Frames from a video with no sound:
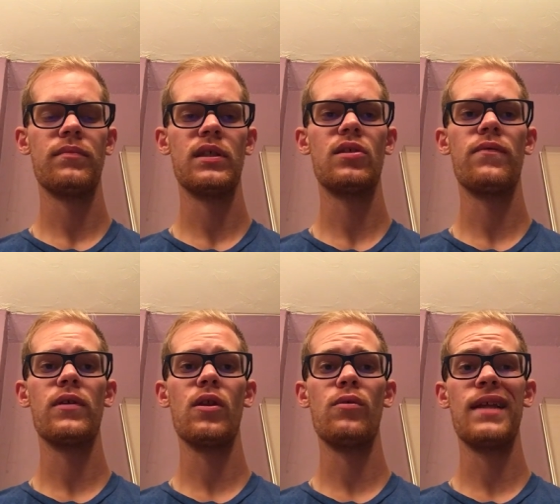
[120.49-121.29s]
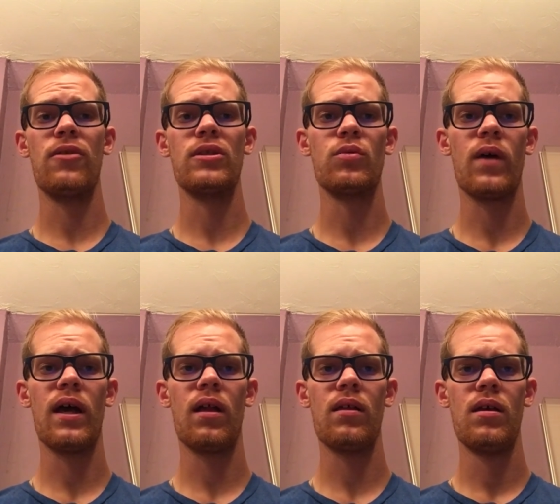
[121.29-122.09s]
load down as
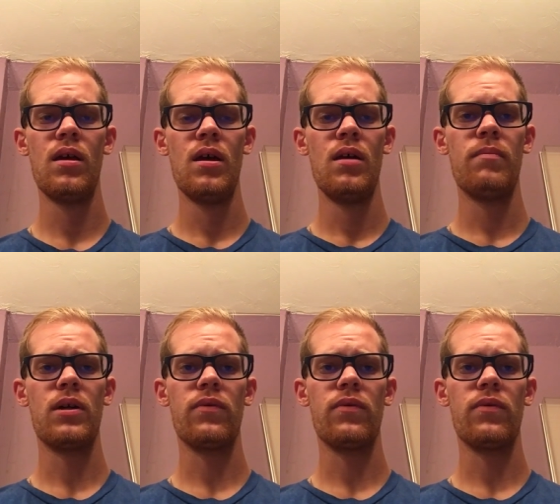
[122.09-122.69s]
well, but it